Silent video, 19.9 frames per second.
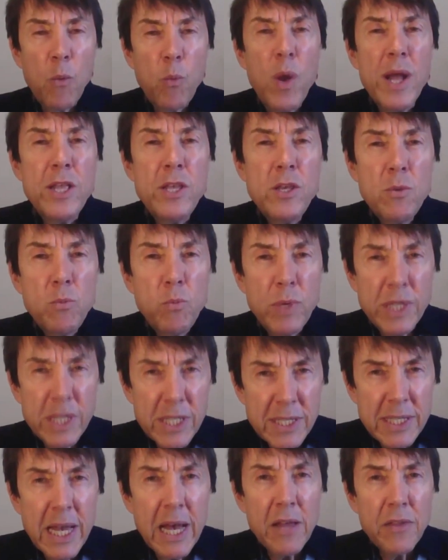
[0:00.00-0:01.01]
with the
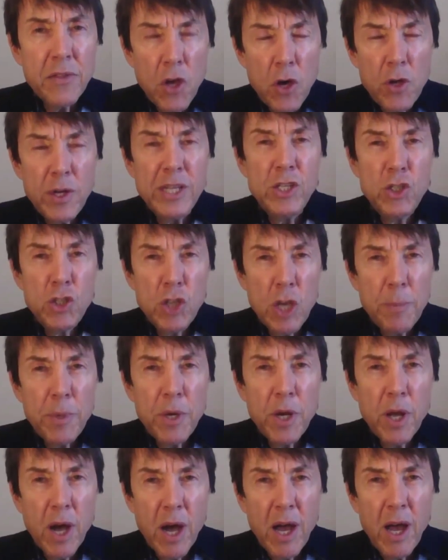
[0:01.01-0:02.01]
South Node in
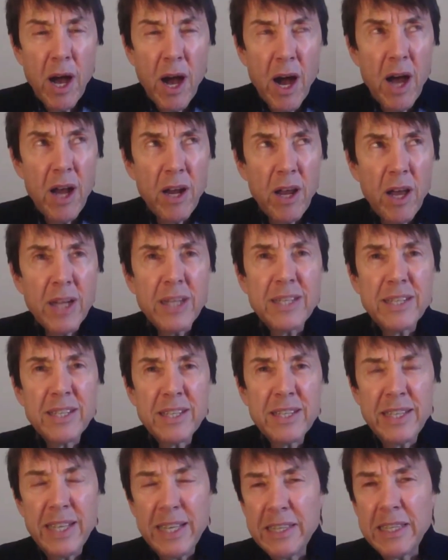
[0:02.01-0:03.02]
Gemini, I like
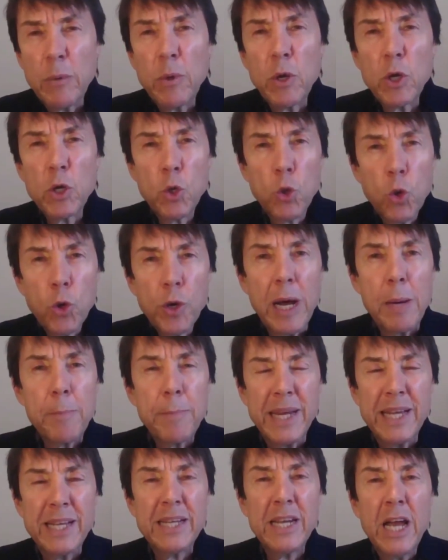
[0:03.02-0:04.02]
to think they were caught
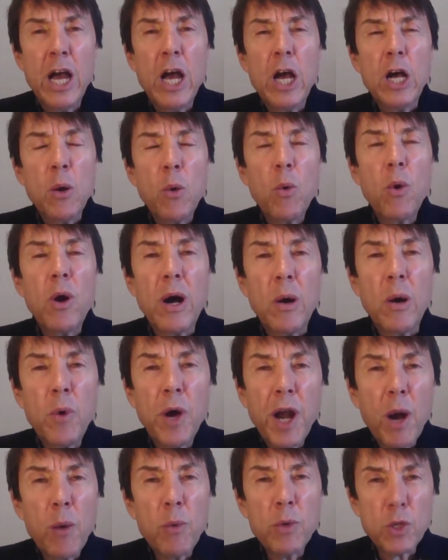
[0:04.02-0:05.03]
up in
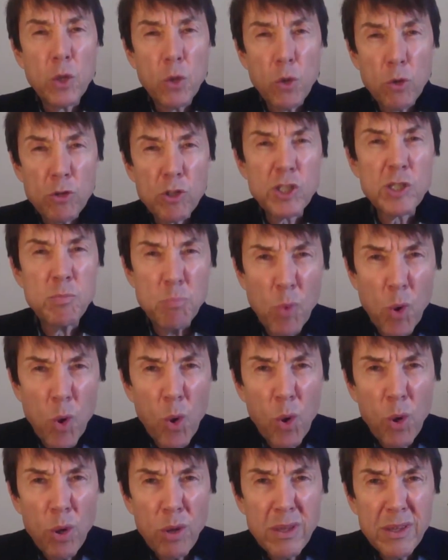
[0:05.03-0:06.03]
what I would call
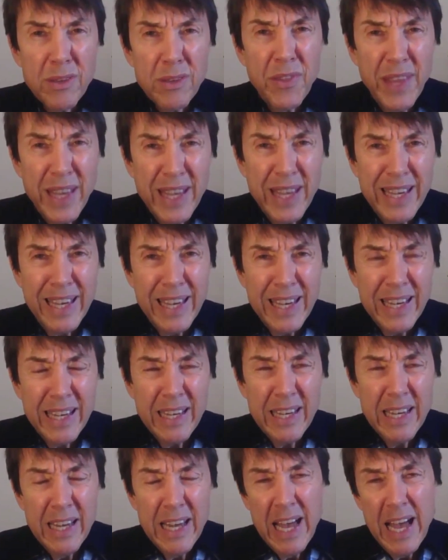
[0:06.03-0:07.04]
small
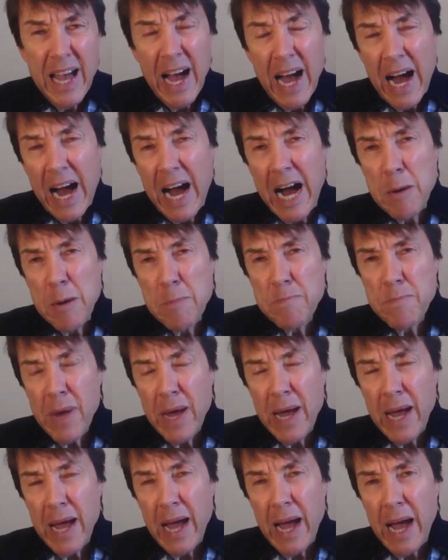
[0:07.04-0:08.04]
thinking.
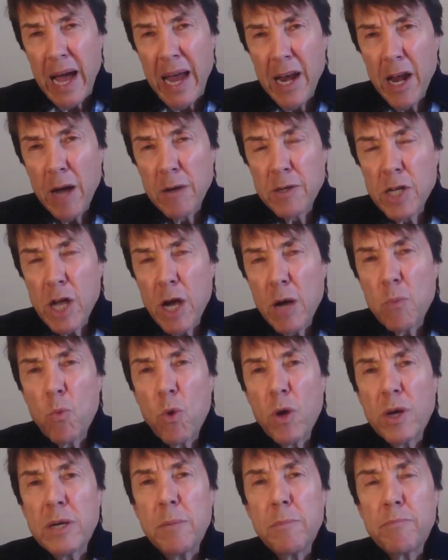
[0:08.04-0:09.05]
And I don't
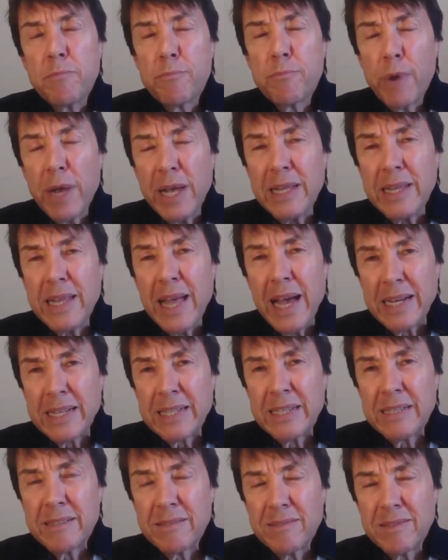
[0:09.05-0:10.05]
want to bring that
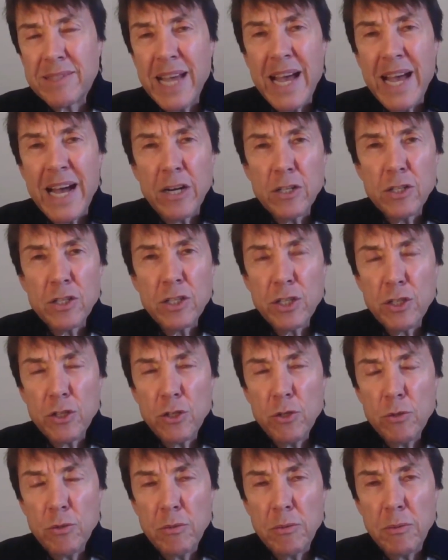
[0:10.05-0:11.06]
down
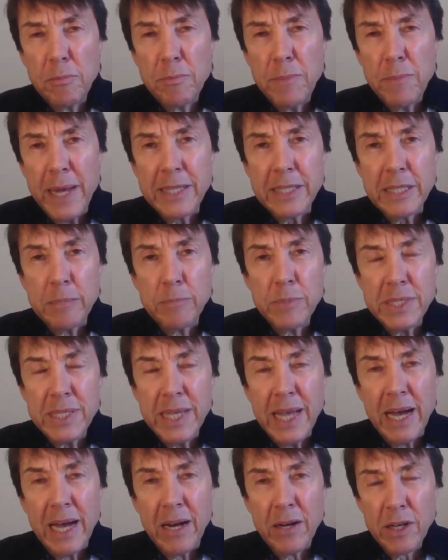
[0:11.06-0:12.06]
to make them
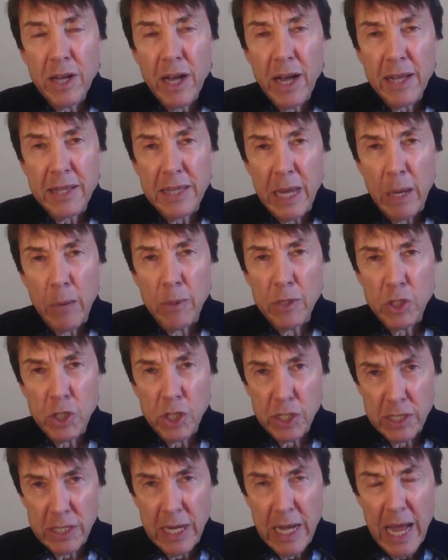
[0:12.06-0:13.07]
sound like they were
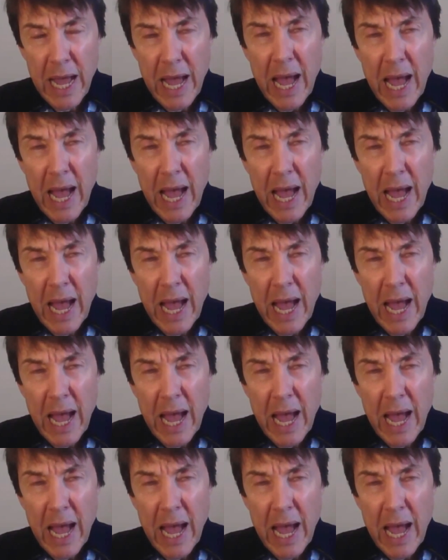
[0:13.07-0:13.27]
just